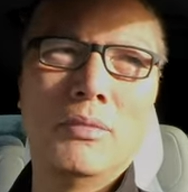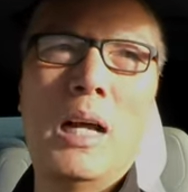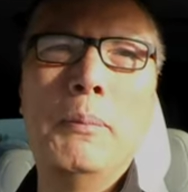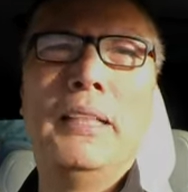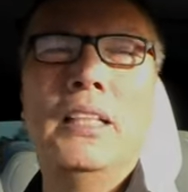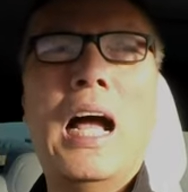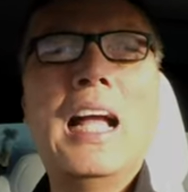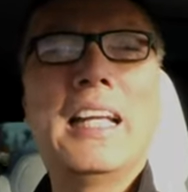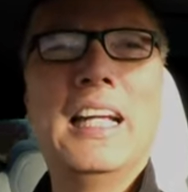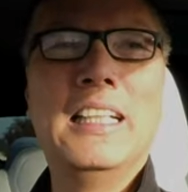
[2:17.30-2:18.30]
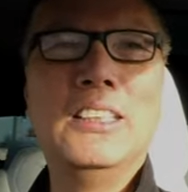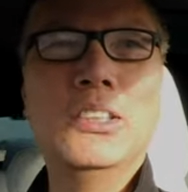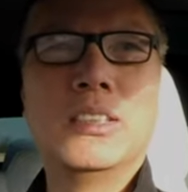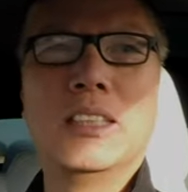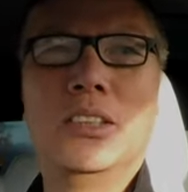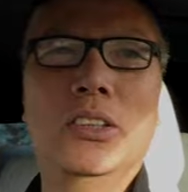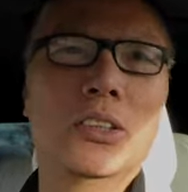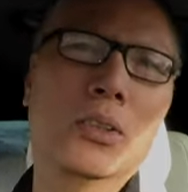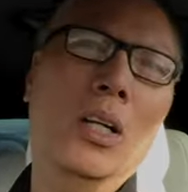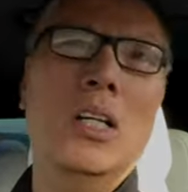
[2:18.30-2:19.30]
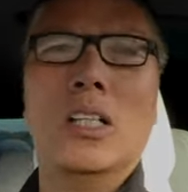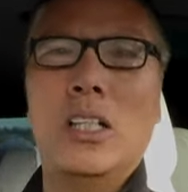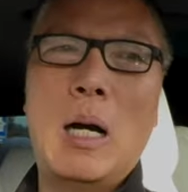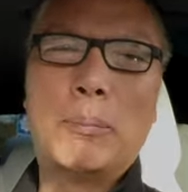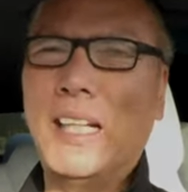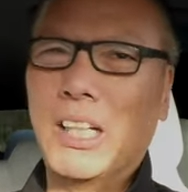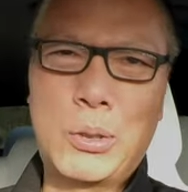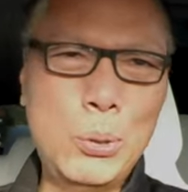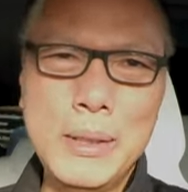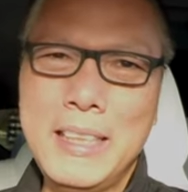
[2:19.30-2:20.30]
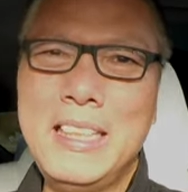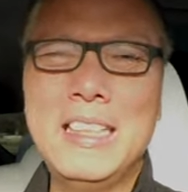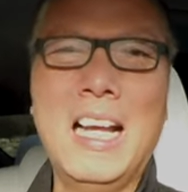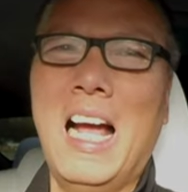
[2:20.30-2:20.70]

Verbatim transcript: I mean, I can use it to update a tweet,